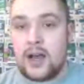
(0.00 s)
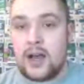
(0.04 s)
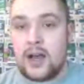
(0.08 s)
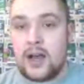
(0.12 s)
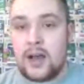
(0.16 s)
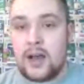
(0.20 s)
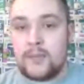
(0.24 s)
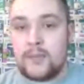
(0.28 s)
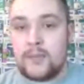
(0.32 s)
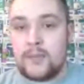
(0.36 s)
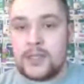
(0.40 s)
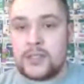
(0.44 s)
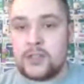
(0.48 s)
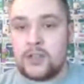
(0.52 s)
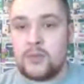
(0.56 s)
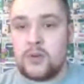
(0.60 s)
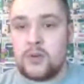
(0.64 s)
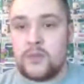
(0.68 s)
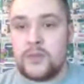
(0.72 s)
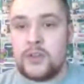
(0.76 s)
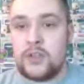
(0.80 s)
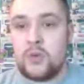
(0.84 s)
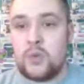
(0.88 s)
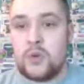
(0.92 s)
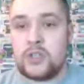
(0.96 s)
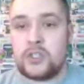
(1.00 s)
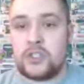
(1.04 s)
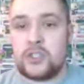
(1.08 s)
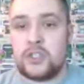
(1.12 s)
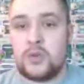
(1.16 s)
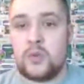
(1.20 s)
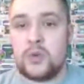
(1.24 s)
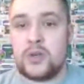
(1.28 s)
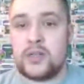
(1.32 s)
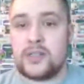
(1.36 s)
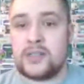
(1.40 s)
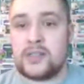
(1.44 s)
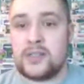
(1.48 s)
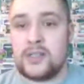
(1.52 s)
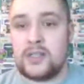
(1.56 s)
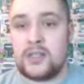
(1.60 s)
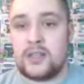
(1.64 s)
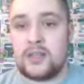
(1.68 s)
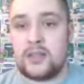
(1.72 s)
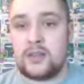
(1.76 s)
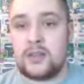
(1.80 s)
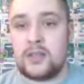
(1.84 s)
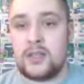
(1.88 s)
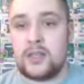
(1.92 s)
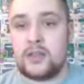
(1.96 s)
Is there a movie you wish you would have seen
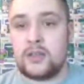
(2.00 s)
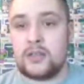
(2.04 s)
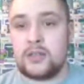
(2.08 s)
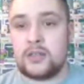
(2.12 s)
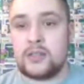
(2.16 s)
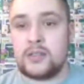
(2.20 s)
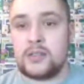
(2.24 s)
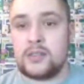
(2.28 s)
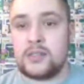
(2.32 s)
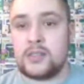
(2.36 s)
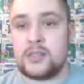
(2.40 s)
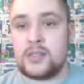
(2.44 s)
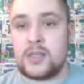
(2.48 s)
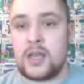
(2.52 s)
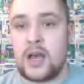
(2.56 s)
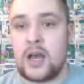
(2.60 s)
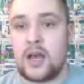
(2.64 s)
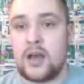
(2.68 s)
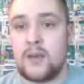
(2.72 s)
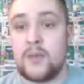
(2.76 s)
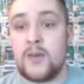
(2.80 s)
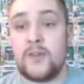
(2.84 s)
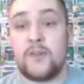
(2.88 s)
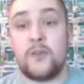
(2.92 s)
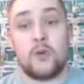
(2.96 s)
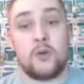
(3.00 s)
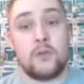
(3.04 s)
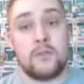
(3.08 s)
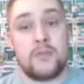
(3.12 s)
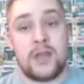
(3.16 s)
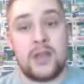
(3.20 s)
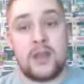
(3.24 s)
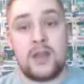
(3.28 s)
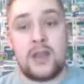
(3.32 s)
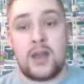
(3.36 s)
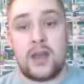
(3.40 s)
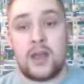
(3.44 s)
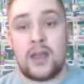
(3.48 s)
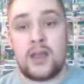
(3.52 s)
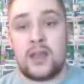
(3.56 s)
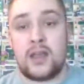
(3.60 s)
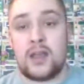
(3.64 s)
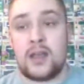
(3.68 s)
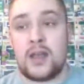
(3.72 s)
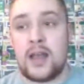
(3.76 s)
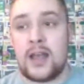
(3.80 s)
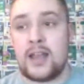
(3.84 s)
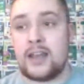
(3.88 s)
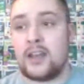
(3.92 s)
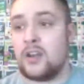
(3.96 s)
in theaters? Before Midnight,
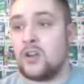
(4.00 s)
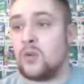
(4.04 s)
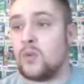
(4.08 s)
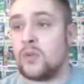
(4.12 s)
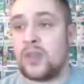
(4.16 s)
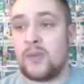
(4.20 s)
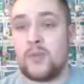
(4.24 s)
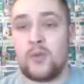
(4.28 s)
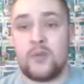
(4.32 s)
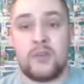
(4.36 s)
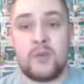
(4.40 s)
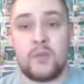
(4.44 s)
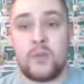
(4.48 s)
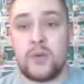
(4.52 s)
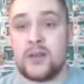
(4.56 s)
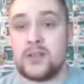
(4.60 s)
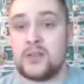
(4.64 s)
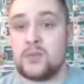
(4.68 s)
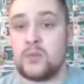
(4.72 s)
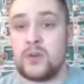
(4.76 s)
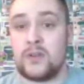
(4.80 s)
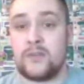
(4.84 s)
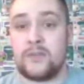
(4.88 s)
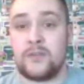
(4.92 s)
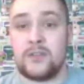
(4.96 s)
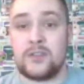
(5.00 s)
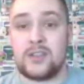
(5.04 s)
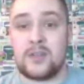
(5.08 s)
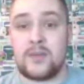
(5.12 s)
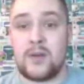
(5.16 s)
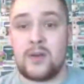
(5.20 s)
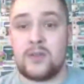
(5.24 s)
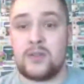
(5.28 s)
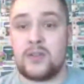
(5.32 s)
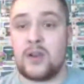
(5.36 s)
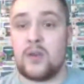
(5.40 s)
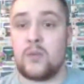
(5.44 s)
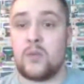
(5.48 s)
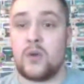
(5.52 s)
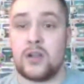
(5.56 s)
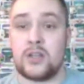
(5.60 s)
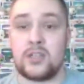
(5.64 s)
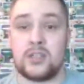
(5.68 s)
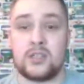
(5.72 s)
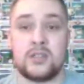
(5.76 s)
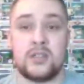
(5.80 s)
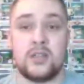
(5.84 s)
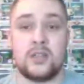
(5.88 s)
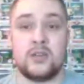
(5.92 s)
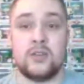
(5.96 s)
I didn't know what that movie was when it first came out, and then I
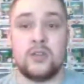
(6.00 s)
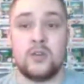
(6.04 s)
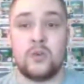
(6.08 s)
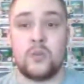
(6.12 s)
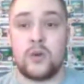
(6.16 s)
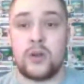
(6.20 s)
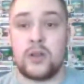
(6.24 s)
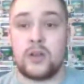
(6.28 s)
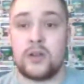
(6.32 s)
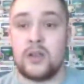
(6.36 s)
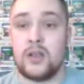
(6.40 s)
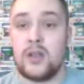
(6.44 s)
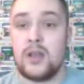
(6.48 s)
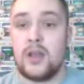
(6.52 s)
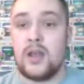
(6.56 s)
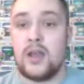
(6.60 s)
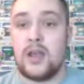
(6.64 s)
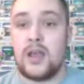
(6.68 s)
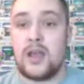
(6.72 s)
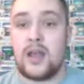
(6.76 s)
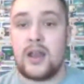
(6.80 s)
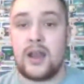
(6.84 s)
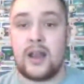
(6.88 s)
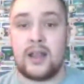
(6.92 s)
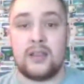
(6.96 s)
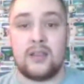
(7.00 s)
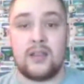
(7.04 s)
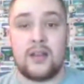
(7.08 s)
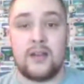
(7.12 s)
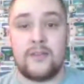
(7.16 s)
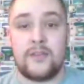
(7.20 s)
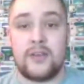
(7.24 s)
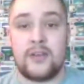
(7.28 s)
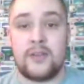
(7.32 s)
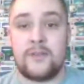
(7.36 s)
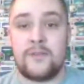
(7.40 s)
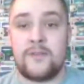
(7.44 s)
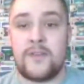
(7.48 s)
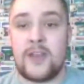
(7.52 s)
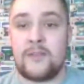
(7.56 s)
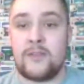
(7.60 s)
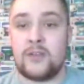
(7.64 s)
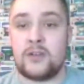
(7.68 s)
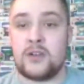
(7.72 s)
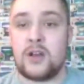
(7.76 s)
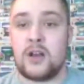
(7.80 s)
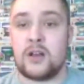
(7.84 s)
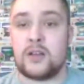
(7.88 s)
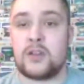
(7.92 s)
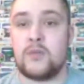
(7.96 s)
watched the new one, and I love it.
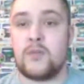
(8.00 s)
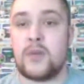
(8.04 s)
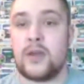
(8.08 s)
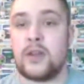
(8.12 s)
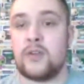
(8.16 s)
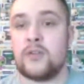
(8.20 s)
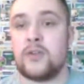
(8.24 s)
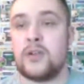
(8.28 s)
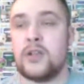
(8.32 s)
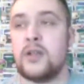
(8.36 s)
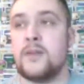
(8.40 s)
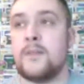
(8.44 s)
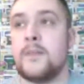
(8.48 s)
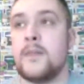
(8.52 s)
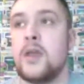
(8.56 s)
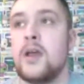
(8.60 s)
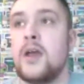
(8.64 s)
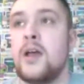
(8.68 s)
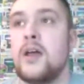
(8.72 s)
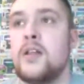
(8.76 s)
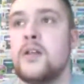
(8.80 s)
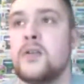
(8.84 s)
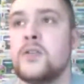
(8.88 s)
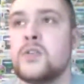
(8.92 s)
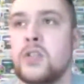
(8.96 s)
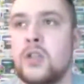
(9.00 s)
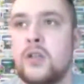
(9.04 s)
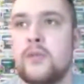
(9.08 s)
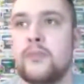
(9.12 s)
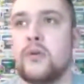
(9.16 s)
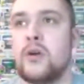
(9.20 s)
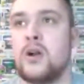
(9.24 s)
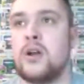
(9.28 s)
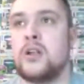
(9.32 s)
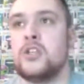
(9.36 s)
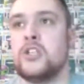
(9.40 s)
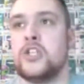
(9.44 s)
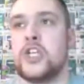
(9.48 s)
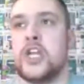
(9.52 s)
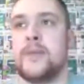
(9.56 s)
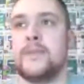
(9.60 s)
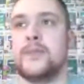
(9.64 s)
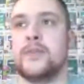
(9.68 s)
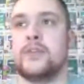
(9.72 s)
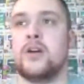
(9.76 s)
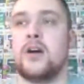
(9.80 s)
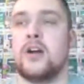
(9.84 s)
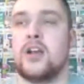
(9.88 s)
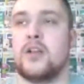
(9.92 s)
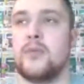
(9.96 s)
Favorite documentary? There was a LeBron James
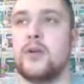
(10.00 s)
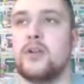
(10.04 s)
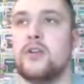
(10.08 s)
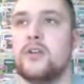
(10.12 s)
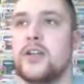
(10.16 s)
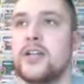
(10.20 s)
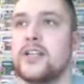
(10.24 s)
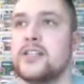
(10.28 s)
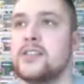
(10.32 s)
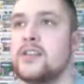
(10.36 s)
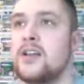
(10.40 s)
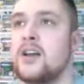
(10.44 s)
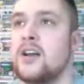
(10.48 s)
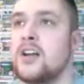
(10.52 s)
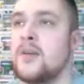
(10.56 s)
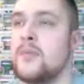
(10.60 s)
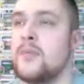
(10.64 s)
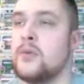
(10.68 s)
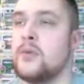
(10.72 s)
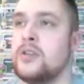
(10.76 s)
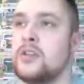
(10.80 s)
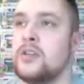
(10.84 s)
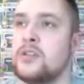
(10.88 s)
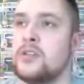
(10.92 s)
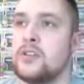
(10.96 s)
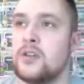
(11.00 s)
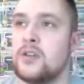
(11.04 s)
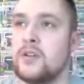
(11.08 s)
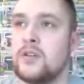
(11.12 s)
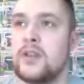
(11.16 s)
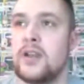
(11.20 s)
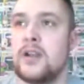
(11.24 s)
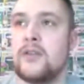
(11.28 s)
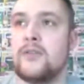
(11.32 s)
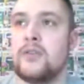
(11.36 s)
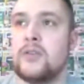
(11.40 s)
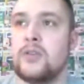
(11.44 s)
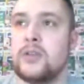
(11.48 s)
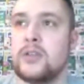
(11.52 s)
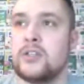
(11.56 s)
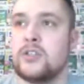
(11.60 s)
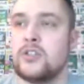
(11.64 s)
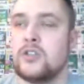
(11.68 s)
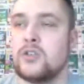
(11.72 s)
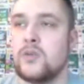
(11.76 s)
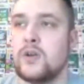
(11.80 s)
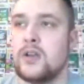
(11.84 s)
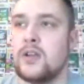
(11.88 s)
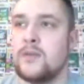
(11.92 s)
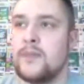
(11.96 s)
documentary I saw a couple years ago that I really
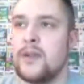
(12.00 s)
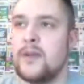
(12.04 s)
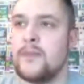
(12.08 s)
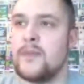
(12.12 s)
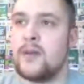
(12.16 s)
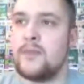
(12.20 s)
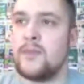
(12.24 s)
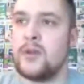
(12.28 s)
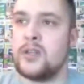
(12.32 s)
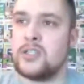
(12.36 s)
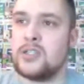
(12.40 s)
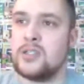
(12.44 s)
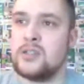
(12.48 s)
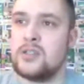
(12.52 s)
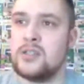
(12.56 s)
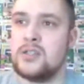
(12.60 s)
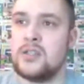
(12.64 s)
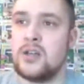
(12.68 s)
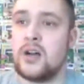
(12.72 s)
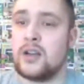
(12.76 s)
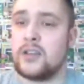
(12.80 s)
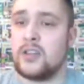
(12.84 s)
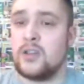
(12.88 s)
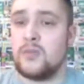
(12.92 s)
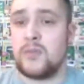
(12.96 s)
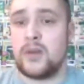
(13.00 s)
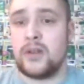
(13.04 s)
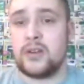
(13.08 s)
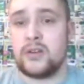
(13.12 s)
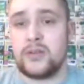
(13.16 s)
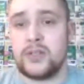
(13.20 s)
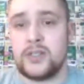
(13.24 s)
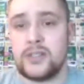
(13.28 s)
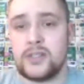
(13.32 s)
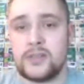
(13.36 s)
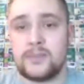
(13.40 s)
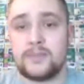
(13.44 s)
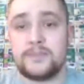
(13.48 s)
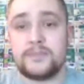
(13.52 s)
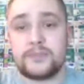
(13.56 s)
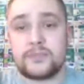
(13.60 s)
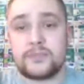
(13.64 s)
enjoyed, but I'm not much into documentaries.